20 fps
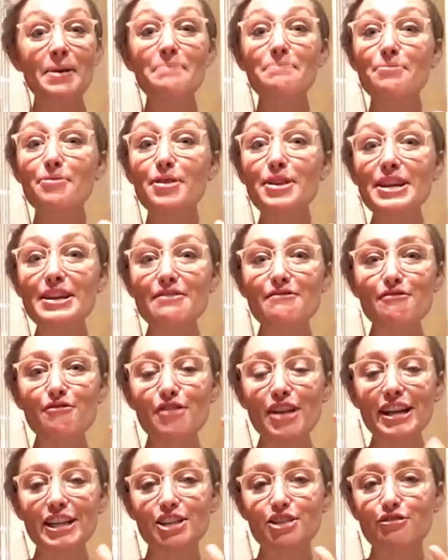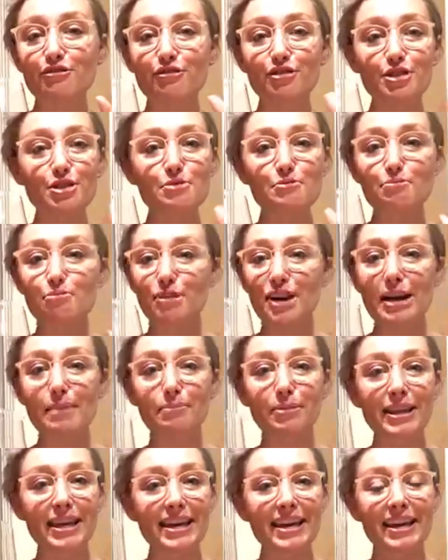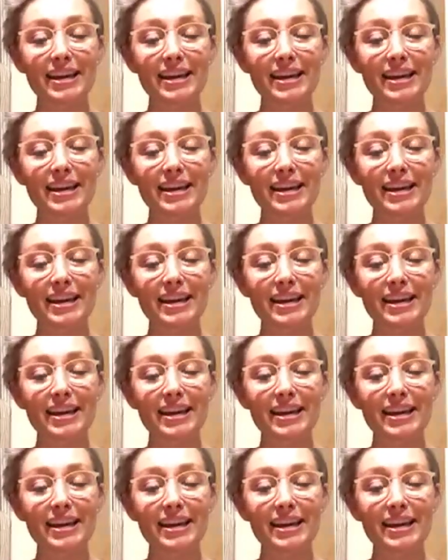pretty rich fruit, brambly,